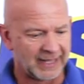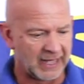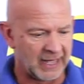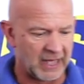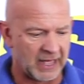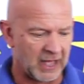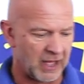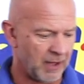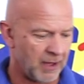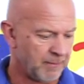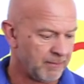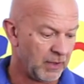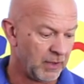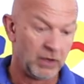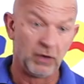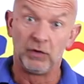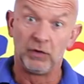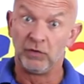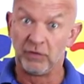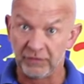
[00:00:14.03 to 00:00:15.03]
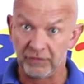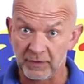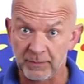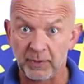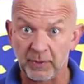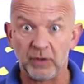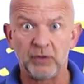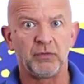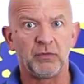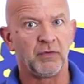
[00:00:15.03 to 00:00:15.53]
Um, lovely
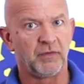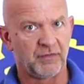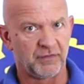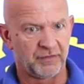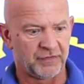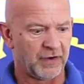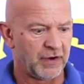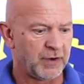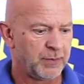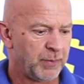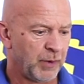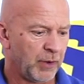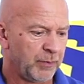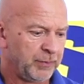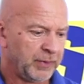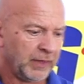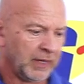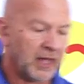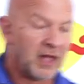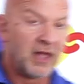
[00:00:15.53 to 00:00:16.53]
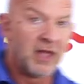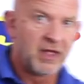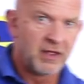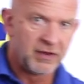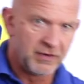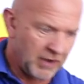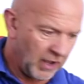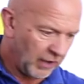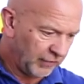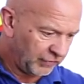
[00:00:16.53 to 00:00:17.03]
boot, very popular,
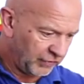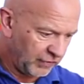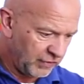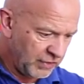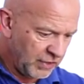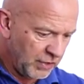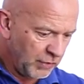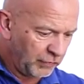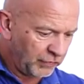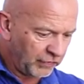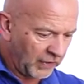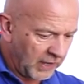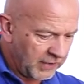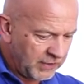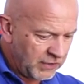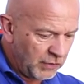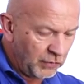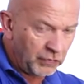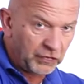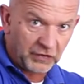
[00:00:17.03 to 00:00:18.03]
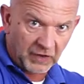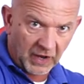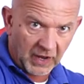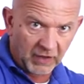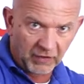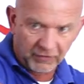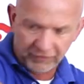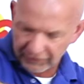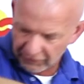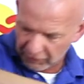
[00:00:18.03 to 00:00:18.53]
nice and new, a new
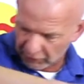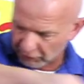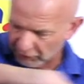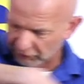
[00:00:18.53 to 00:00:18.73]
style for